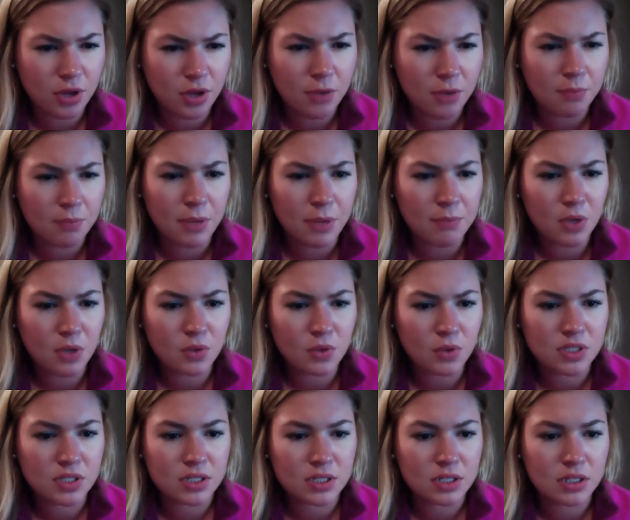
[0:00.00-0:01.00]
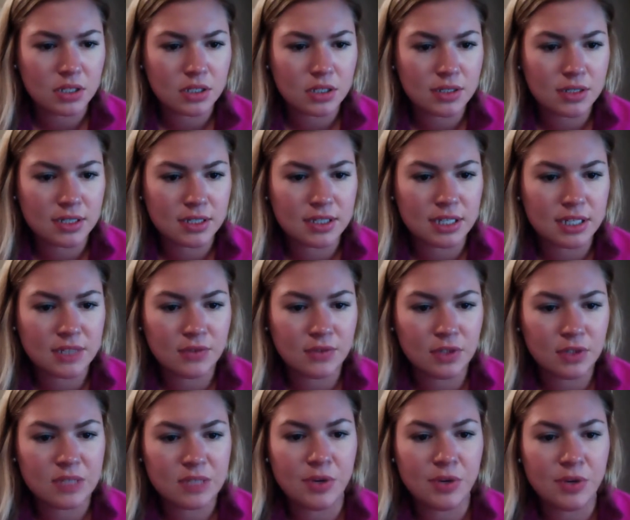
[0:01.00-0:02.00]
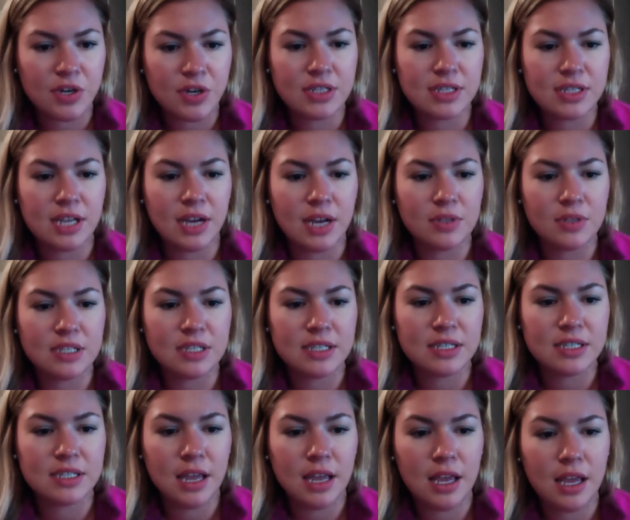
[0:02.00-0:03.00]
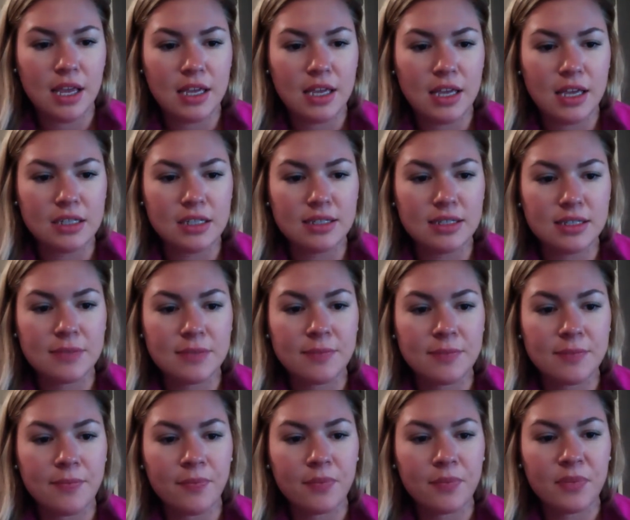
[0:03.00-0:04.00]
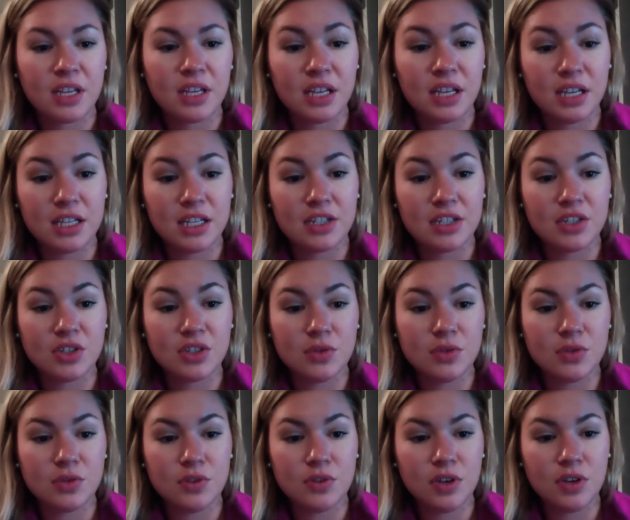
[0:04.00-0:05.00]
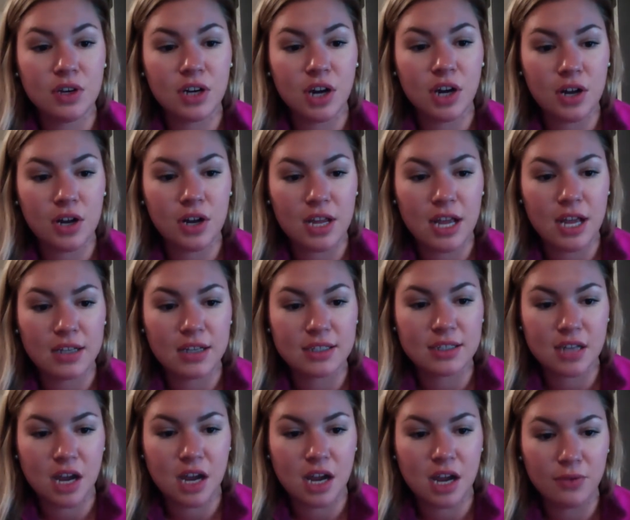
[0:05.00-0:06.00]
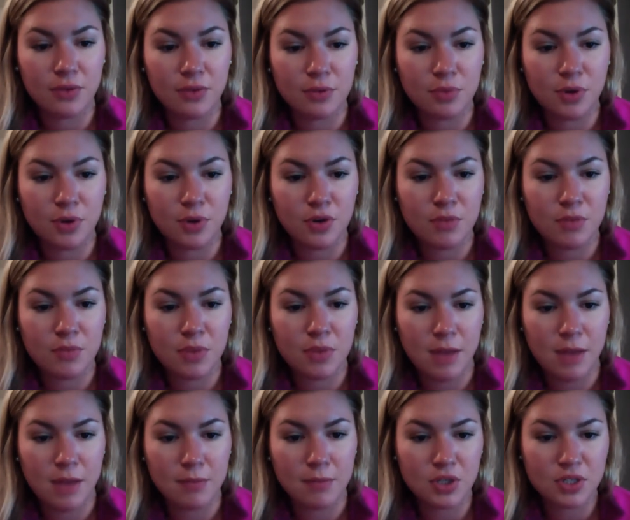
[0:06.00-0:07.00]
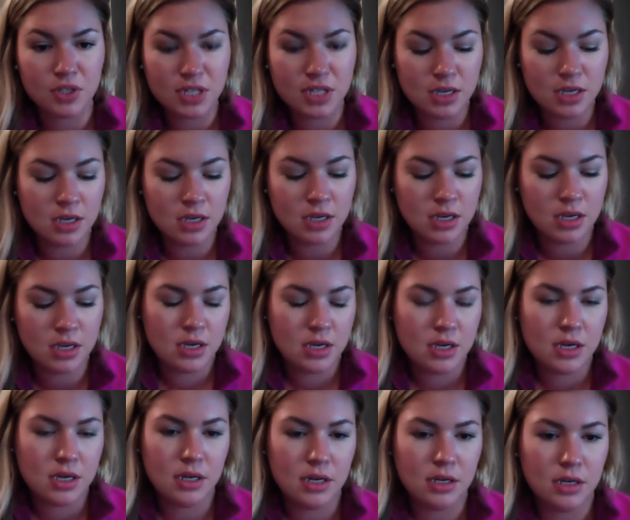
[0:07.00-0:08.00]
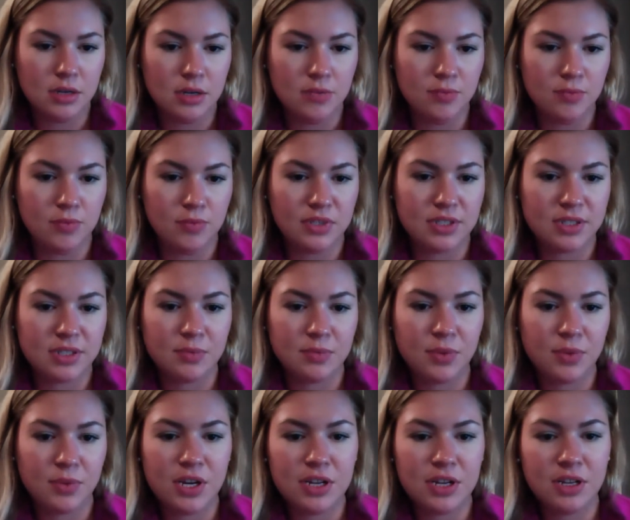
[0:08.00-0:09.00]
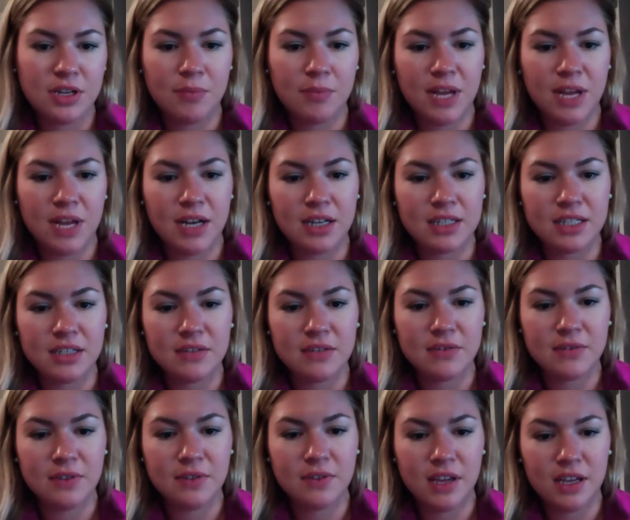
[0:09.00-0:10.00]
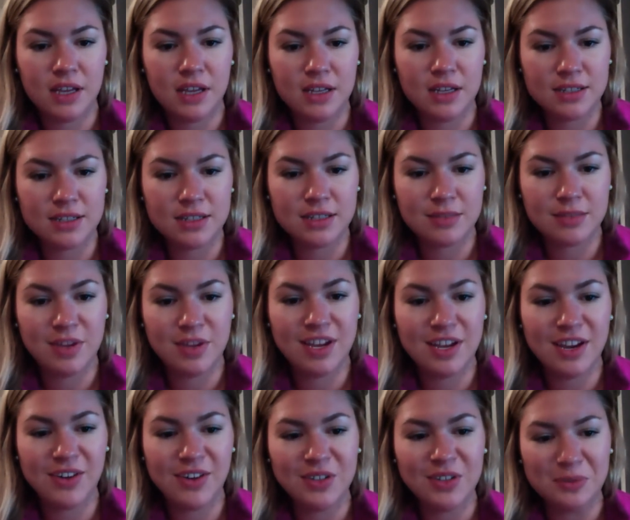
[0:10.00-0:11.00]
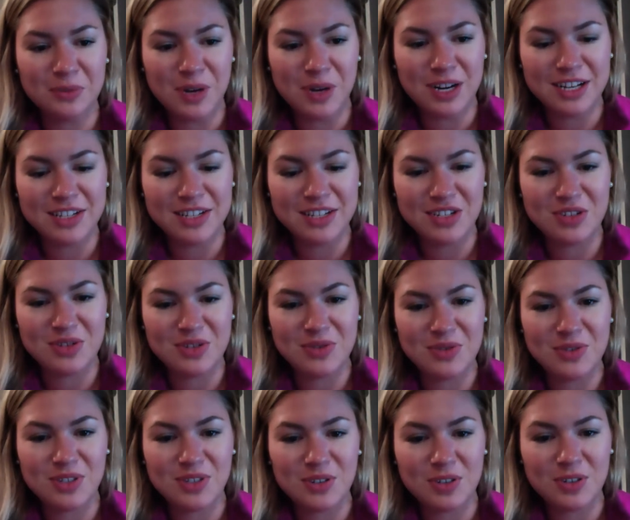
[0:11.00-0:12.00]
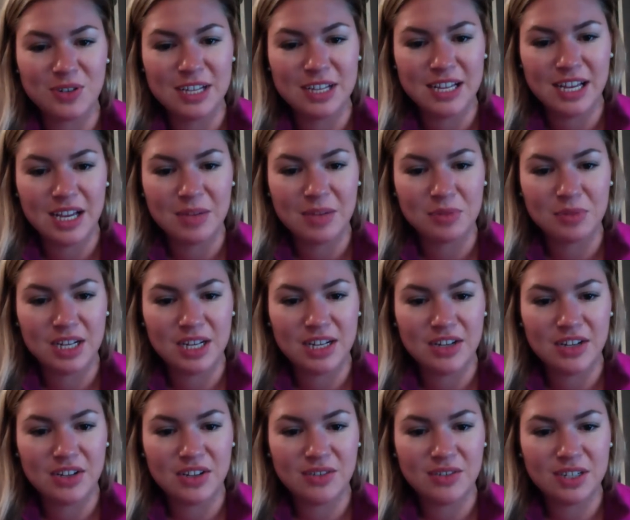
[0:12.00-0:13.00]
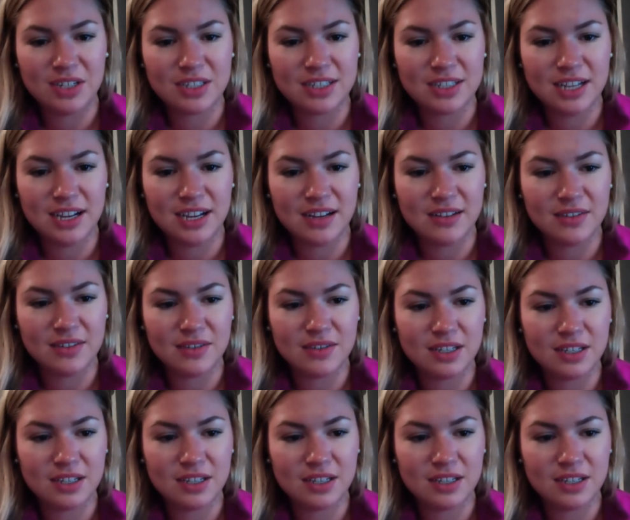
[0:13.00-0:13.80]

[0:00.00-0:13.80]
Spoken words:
my most successful experience, I would say, is getting into the cardiac sonography program at Mercy. It's pretty competitive, and it's something I really wanted to do, so I'm glad it all worked out.